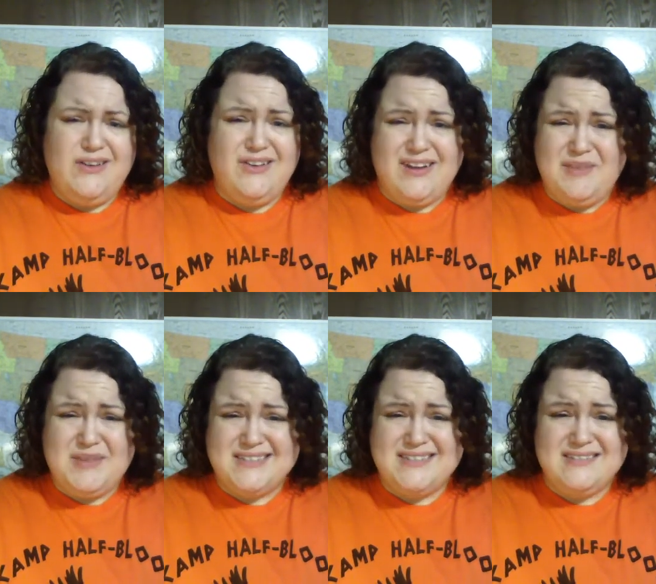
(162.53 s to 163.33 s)
Your
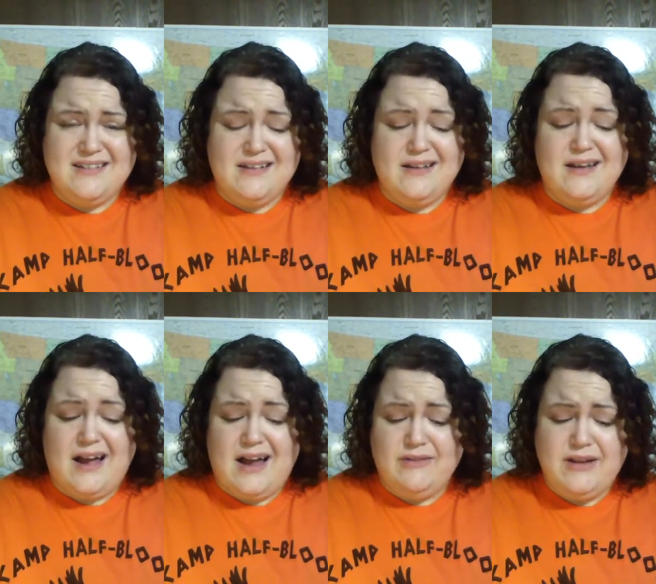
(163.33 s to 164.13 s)
name is
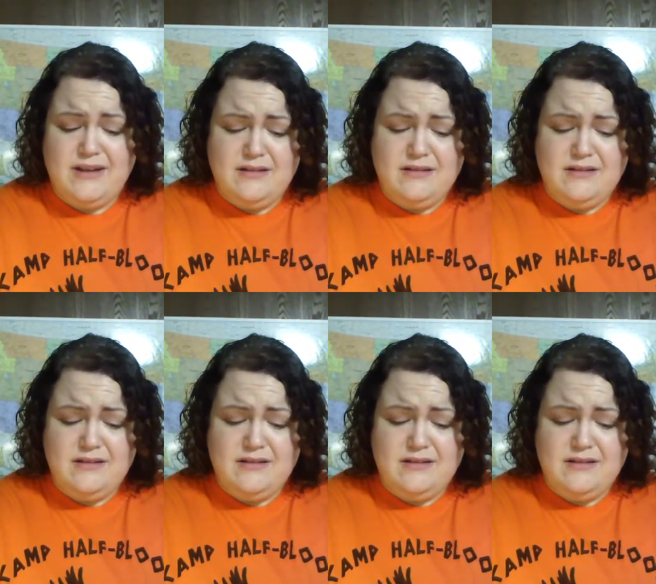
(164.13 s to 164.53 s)
Chiron?